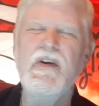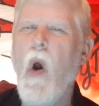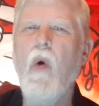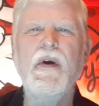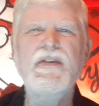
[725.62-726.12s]
you
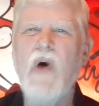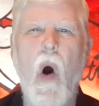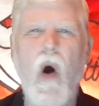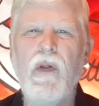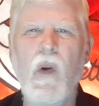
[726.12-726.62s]
know he's
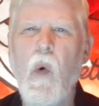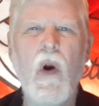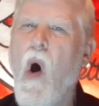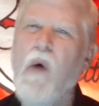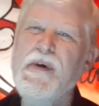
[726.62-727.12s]
the
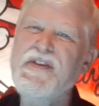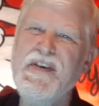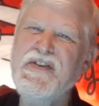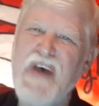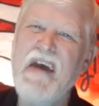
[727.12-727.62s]
Lord always
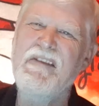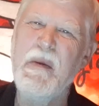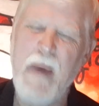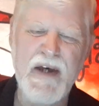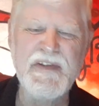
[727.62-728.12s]
has saved
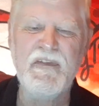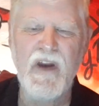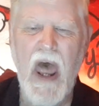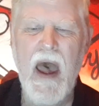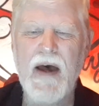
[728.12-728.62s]
the best for
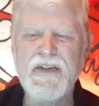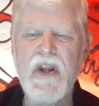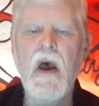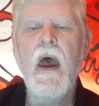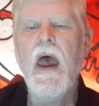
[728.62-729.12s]
last?
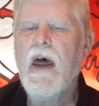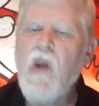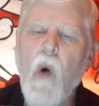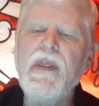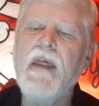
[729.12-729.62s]
And
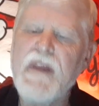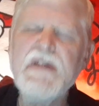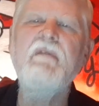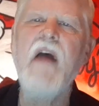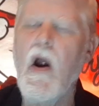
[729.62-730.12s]
know that
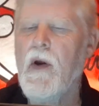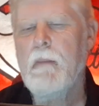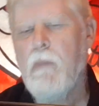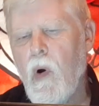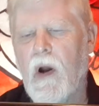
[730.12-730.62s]
this very
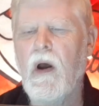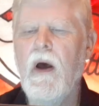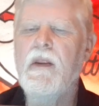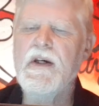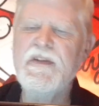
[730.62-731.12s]
book,
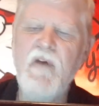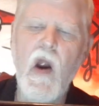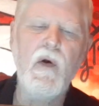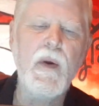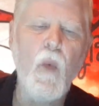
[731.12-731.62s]
this
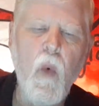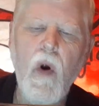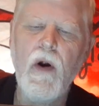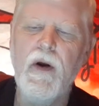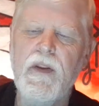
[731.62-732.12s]
very
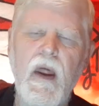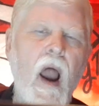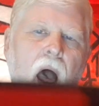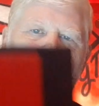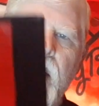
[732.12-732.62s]
word
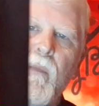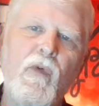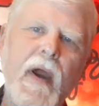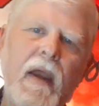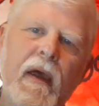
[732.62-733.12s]
that I am
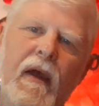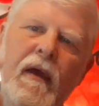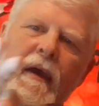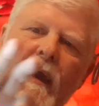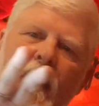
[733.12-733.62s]
reading
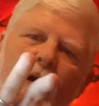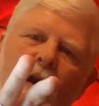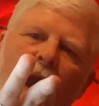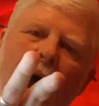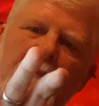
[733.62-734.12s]
here
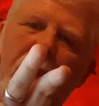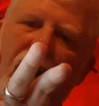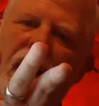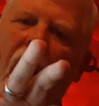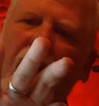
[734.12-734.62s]
line
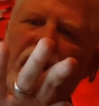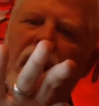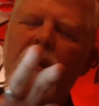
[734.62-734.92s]
by line,